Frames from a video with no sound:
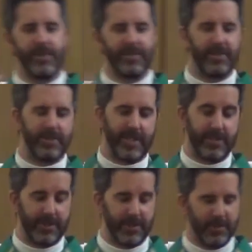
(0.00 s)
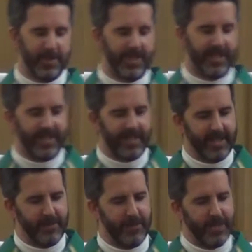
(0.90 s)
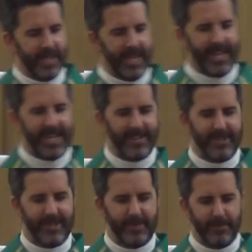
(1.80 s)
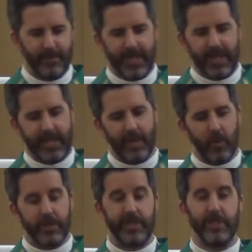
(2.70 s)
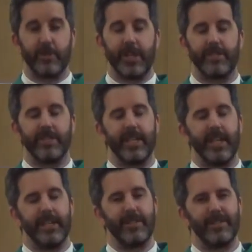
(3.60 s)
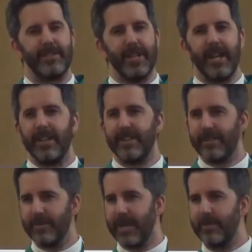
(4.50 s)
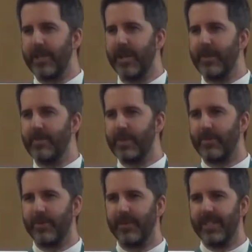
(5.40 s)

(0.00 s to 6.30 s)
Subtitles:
as you tend to do in life. And what's interesting is sometimes hearing people